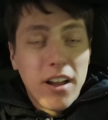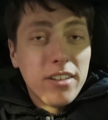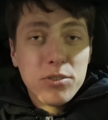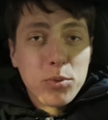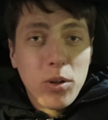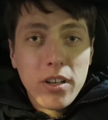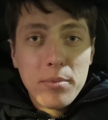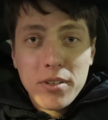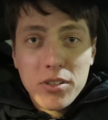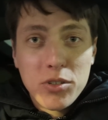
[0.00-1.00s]
I just rolled
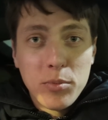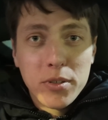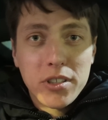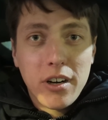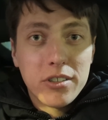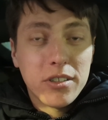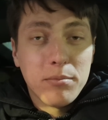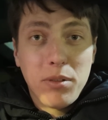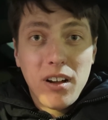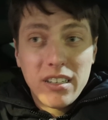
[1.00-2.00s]
up to the supercharger
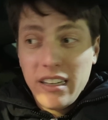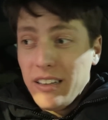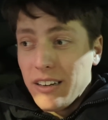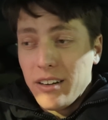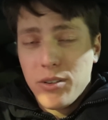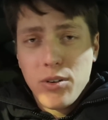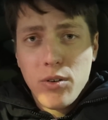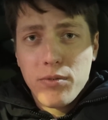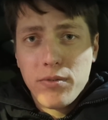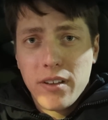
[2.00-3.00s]
and plugged in. I don't
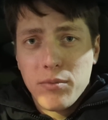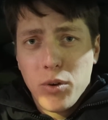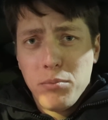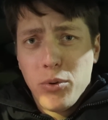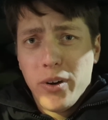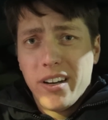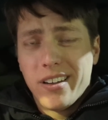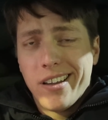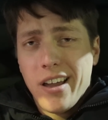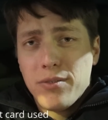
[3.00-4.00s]
know if at one point
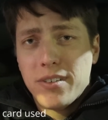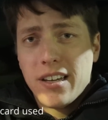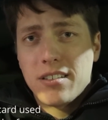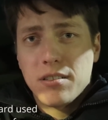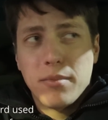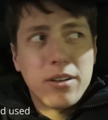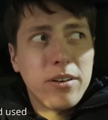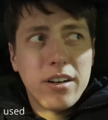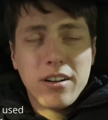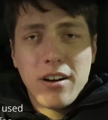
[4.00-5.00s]
I gave Tesla my
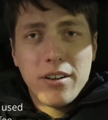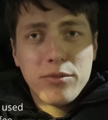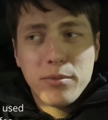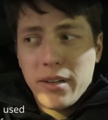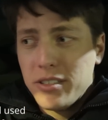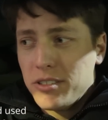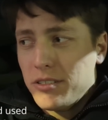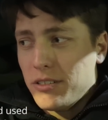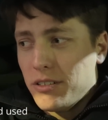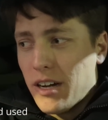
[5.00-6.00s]
credit card
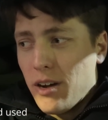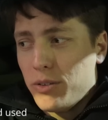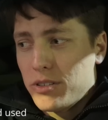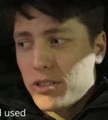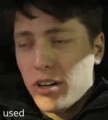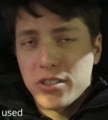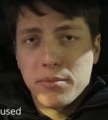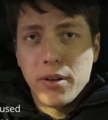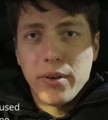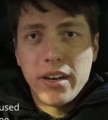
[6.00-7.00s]
information or how it's
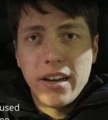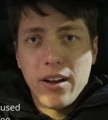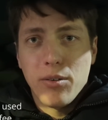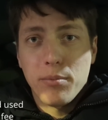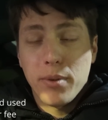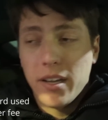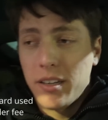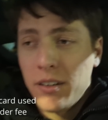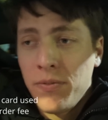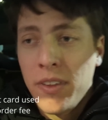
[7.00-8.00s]
charging me right now, but
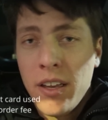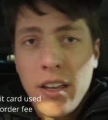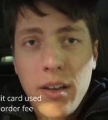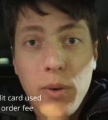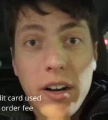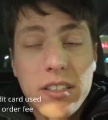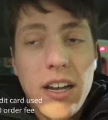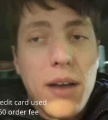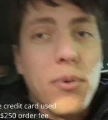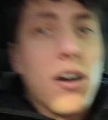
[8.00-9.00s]
wanted to top